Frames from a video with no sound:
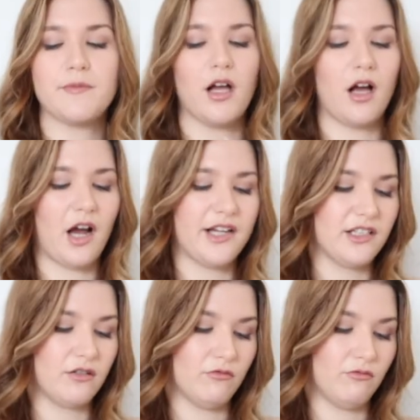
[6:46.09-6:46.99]
but I
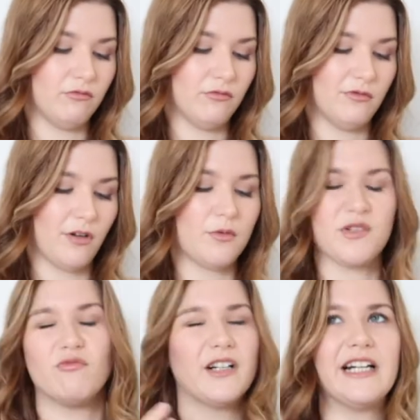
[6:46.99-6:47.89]

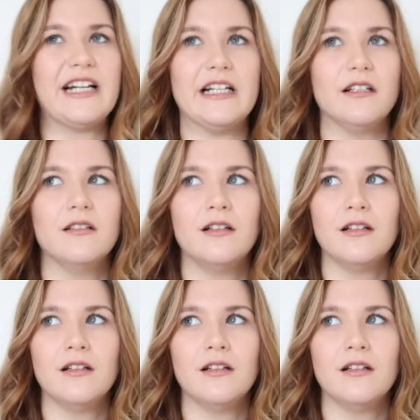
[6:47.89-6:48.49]
wasn't really